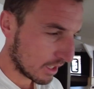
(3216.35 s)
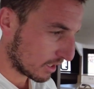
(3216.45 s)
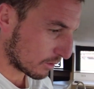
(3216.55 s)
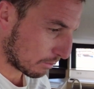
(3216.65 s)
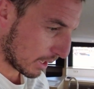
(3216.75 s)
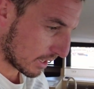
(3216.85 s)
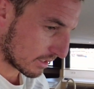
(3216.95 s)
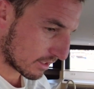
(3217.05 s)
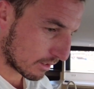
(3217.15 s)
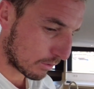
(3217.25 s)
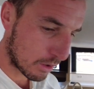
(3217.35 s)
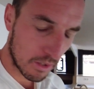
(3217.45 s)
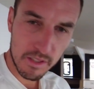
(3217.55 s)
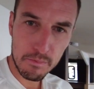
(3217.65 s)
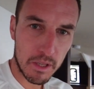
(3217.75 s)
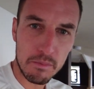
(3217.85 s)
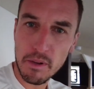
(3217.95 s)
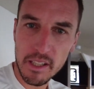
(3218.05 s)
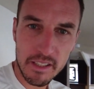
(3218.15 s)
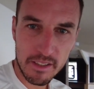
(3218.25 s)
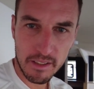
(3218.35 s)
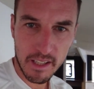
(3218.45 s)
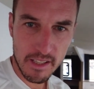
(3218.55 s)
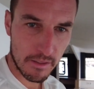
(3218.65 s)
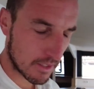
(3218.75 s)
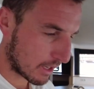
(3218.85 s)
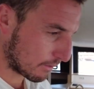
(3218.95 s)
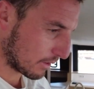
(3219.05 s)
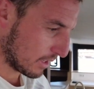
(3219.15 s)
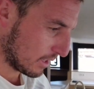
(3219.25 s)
supplies, of course, spare parts, all kinds of stuff.